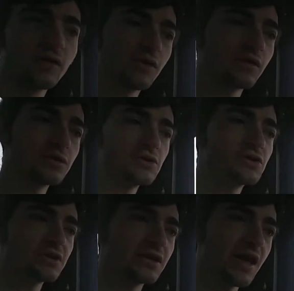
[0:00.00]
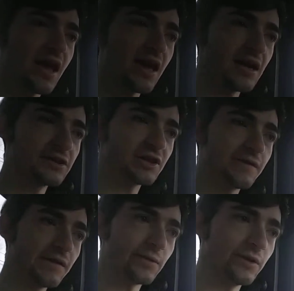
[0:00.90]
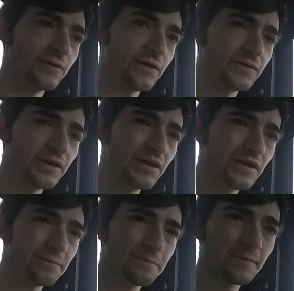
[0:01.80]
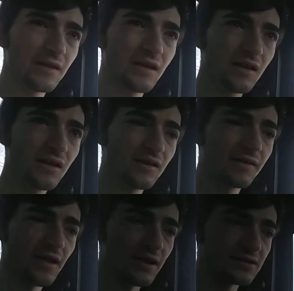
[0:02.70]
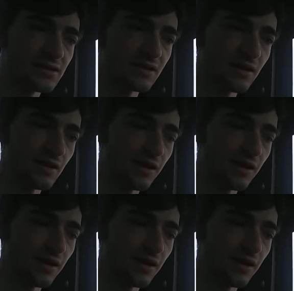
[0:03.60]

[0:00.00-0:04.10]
you should get a Chevy 350. That's in